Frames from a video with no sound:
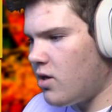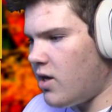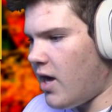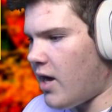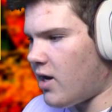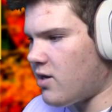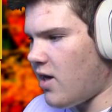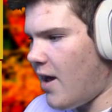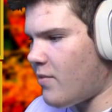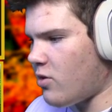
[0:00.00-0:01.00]
Yeah, because
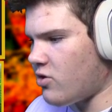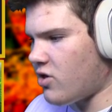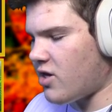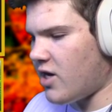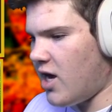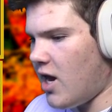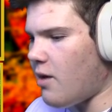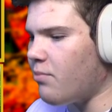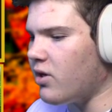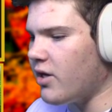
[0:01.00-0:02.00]
Absol's just going to get
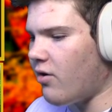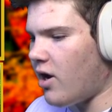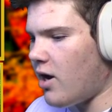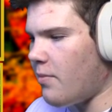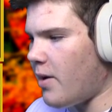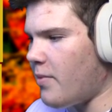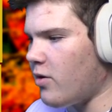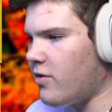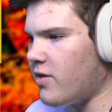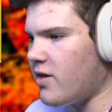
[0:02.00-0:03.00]
obliterated by
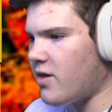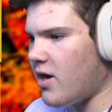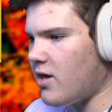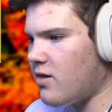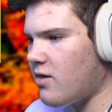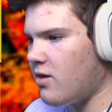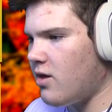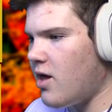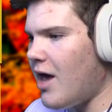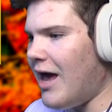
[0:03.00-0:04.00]
both of these guys.
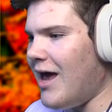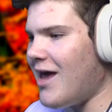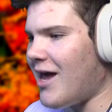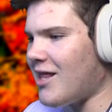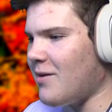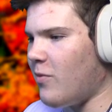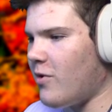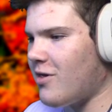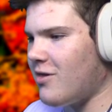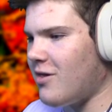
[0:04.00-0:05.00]
Hey, I got the
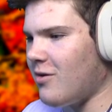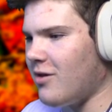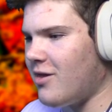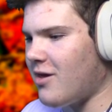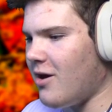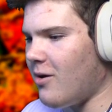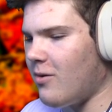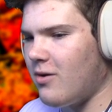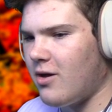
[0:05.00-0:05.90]
Poison too. Let's go.